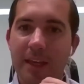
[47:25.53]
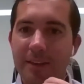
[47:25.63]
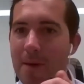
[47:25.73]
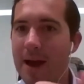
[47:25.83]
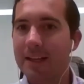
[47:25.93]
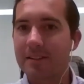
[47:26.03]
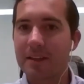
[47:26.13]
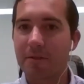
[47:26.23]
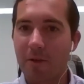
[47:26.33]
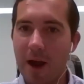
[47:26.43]
you might exceed
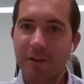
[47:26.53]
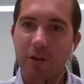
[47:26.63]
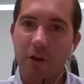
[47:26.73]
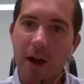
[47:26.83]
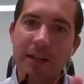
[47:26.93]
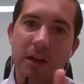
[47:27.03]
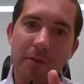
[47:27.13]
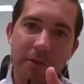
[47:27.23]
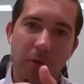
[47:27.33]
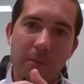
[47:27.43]
the fracture gradient
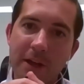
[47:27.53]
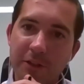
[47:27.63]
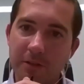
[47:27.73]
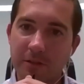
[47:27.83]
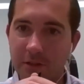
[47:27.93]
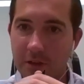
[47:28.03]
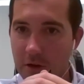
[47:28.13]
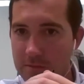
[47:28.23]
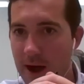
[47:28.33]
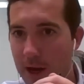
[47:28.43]
of the formation. So you
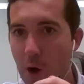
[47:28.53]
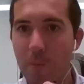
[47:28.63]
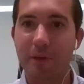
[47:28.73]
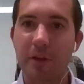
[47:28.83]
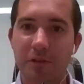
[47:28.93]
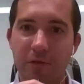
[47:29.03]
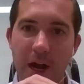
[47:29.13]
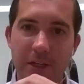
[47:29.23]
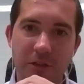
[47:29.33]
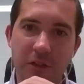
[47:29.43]
might open those
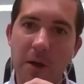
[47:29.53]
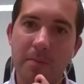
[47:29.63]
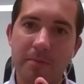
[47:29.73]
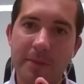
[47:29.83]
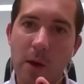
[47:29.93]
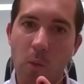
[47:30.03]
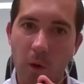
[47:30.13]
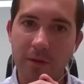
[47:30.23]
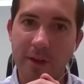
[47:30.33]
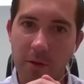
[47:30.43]
fractures up that
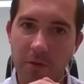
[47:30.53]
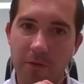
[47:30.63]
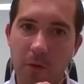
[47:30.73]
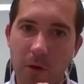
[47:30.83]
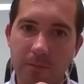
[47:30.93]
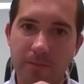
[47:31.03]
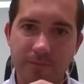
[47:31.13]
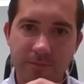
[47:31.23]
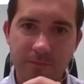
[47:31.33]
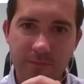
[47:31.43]
weren't there before.
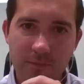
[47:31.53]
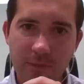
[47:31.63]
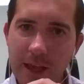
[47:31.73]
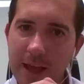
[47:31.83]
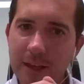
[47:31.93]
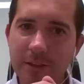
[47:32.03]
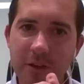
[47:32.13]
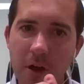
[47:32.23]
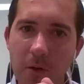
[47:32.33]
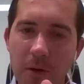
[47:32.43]
And
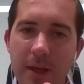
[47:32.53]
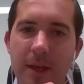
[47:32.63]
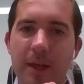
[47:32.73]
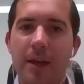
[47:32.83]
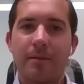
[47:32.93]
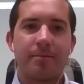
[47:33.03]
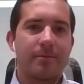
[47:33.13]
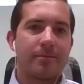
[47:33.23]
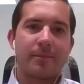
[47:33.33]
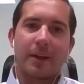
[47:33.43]
so
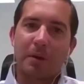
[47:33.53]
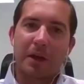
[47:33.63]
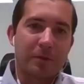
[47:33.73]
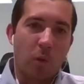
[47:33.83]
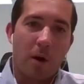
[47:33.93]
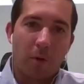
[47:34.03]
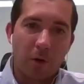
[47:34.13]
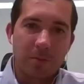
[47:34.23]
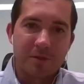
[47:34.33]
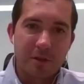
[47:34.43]
it becomes a
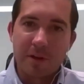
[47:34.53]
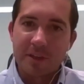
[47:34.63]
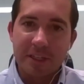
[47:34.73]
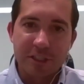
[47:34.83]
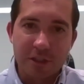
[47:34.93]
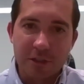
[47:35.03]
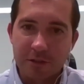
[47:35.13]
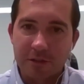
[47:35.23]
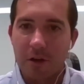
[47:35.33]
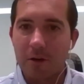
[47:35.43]
wellbore stability issue.
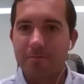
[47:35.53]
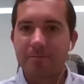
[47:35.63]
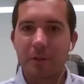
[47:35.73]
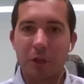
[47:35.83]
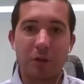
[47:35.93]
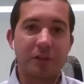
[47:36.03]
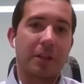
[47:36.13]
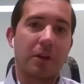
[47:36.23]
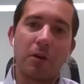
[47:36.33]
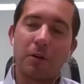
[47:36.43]
So losing
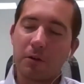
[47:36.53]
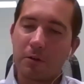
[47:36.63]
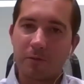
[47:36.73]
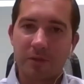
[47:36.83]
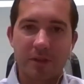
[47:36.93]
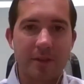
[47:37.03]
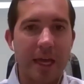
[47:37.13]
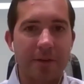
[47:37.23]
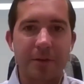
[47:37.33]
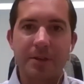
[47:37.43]
the hole, we've seen
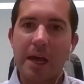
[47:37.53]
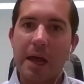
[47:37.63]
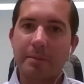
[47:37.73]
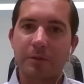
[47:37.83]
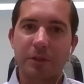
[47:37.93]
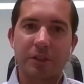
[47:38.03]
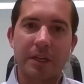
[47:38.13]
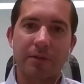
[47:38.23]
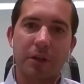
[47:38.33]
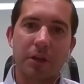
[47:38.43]
that a few times, which is
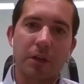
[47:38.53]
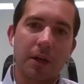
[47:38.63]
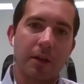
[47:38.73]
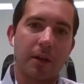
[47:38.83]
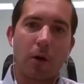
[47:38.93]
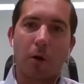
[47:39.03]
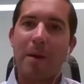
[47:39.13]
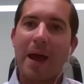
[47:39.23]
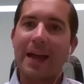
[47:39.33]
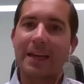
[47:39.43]
never good, or
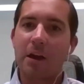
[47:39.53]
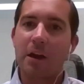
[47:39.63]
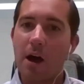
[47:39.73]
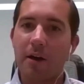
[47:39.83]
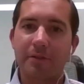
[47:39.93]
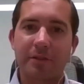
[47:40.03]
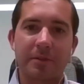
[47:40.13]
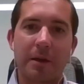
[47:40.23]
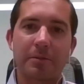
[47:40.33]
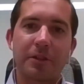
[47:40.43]
packing off.
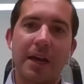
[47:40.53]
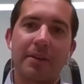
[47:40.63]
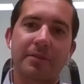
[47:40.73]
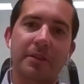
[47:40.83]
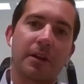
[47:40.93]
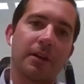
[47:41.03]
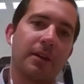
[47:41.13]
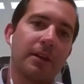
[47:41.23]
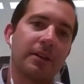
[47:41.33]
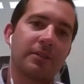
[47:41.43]
Sometimes you have to
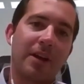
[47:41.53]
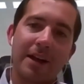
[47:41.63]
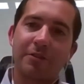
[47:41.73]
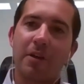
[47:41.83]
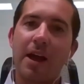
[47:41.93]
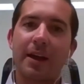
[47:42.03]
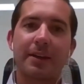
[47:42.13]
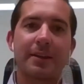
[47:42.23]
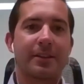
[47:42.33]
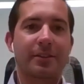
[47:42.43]
sidetrack,
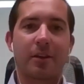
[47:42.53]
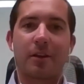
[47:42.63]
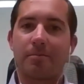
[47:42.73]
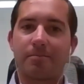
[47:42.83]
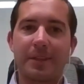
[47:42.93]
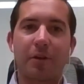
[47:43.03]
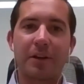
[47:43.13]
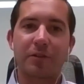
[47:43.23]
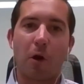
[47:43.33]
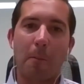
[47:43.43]
it's kind of
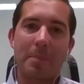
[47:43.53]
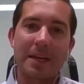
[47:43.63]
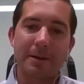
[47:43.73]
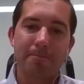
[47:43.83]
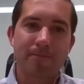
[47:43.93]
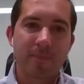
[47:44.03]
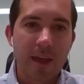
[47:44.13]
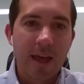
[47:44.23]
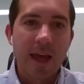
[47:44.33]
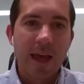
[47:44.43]
decrease R F P.
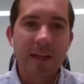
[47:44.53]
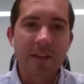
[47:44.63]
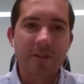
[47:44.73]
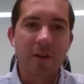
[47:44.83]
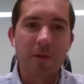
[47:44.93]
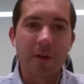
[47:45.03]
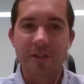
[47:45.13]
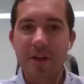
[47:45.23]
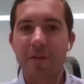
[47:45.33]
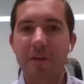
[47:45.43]
And so there's
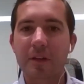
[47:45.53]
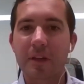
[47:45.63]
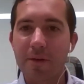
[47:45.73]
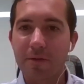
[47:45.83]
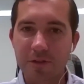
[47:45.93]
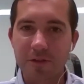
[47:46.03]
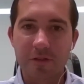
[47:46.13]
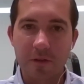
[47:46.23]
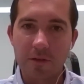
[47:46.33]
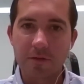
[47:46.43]
different
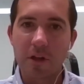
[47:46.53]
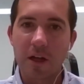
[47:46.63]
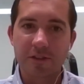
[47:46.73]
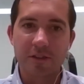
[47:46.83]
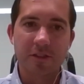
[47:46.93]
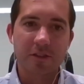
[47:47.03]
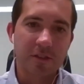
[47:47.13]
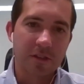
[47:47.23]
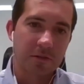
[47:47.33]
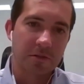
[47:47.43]
levels of losses.
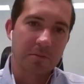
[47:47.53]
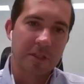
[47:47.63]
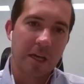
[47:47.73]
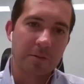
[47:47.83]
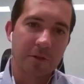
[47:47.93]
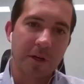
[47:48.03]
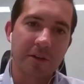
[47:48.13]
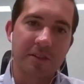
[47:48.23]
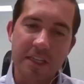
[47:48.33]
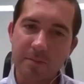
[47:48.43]
So sometimes you'll hear
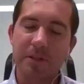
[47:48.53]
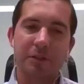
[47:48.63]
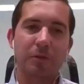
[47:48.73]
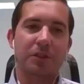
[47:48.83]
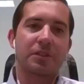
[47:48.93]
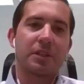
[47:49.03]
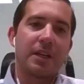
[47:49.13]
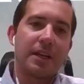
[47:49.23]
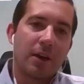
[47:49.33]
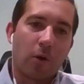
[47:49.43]
seepage, which,
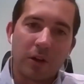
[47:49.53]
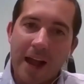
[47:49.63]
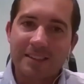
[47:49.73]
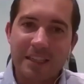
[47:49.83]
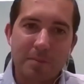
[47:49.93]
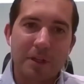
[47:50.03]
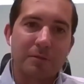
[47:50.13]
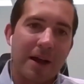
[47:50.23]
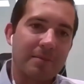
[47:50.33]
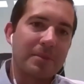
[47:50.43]
or light seepage
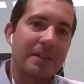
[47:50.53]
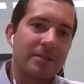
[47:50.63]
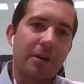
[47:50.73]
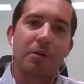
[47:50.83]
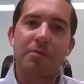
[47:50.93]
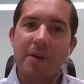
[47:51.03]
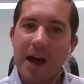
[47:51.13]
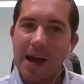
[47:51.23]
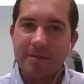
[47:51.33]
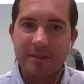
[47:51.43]
might be zero to
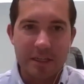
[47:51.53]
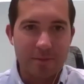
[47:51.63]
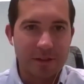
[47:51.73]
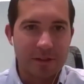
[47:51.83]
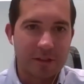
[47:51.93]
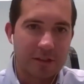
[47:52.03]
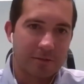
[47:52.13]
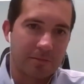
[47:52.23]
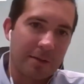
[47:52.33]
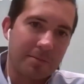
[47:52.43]
five, seepage
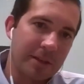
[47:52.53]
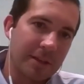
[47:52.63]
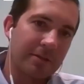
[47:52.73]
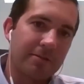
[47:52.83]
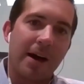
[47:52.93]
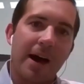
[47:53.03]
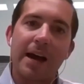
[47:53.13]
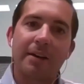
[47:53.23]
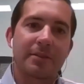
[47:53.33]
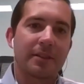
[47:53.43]
might be
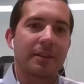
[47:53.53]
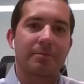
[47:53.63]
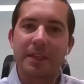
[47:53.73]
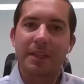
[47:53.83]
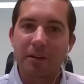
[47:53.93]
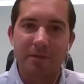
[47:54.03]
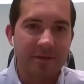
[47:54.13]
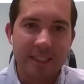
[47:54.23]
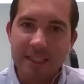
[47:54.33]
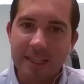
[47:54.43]
five to ten or
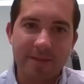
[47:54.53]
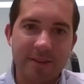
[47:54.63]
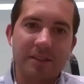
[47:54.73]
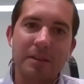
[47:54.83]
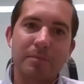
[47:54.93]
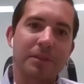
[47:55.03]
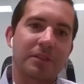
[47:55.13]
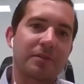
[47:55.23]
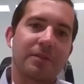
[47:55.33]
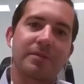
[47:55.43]
fifteen, heavy seepage
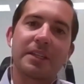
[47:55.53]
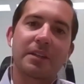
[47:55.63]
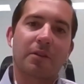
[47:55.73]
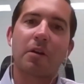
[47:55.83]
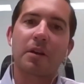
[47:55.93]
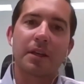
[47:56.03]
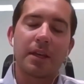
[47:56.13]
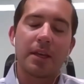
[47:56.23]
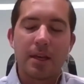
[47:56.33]
fifteen to thirty.